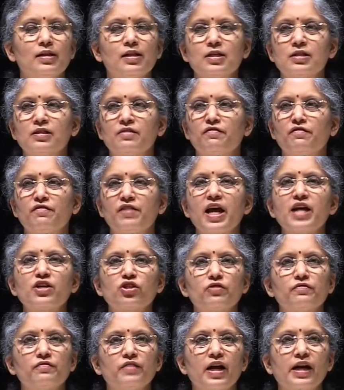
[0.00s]
When there's a
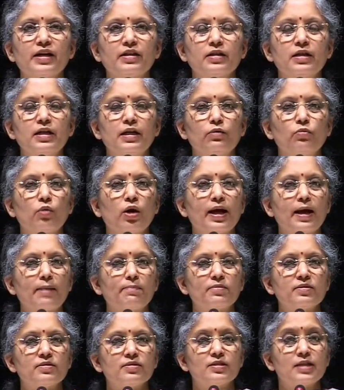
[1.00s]
flash of lightning, what
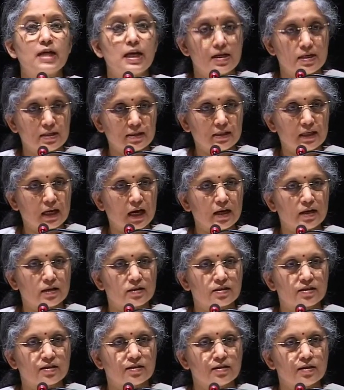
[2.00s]
happens? There is
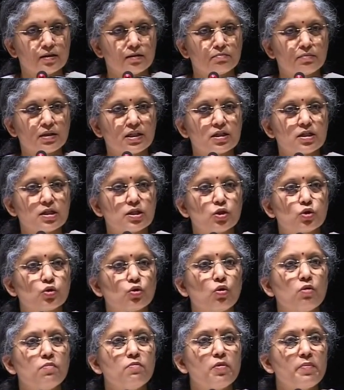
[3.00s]
light, but it is
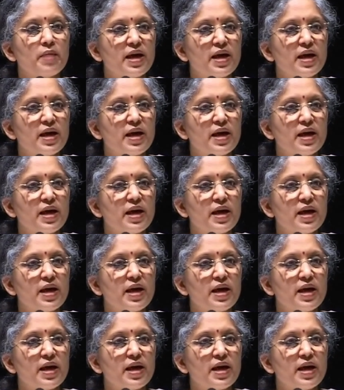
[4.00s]
so